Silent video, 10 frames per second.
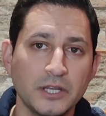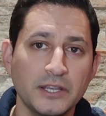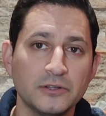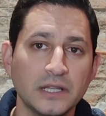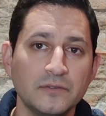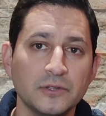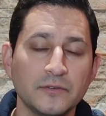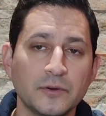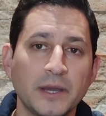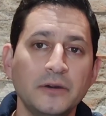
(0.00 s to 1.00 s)
check your level
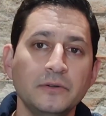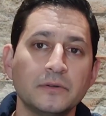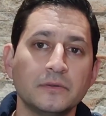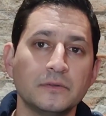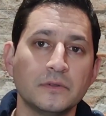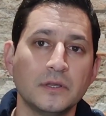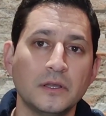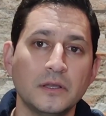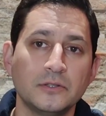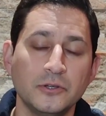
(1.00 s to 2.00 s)
of your mount.
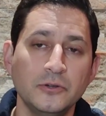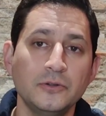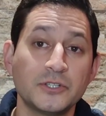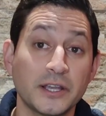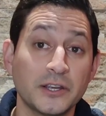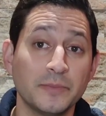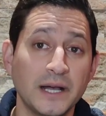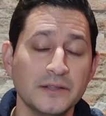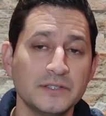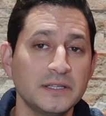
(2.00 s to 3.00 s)
2, check your
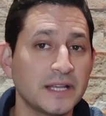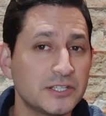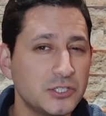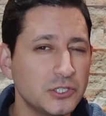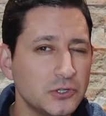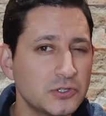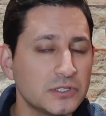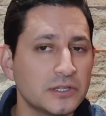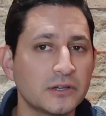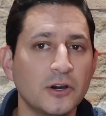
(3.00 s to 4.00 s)
balancing. That's
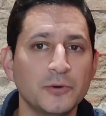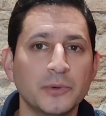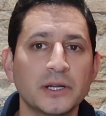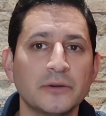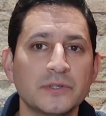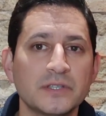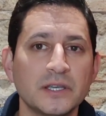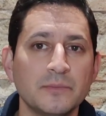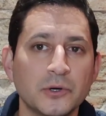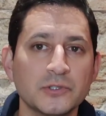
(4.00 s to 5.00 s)
usually the culprit, I would
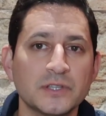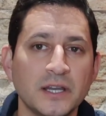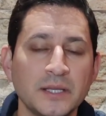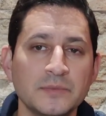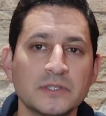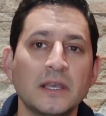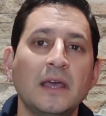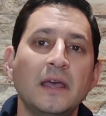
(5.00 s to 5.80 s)
say, most times.